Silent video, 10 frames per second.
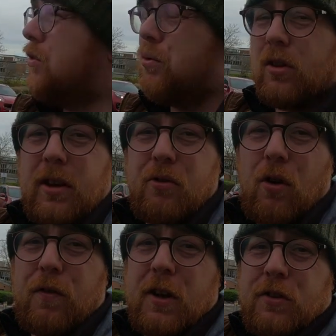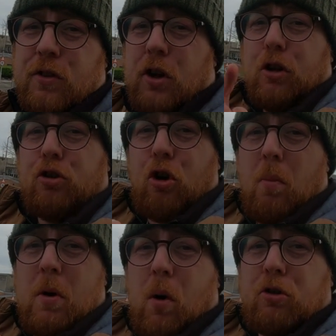So Glenrothes,
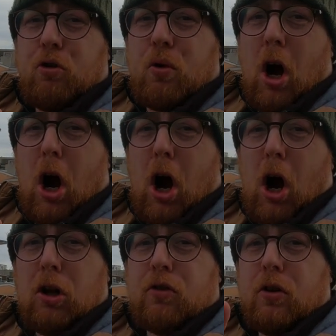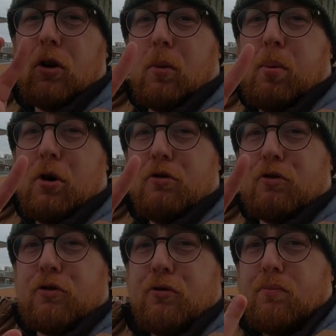show me what you got.
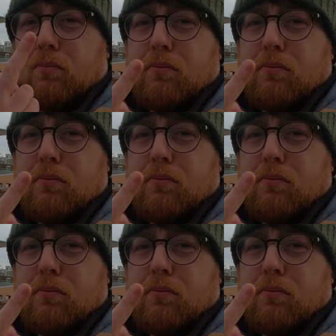Peace.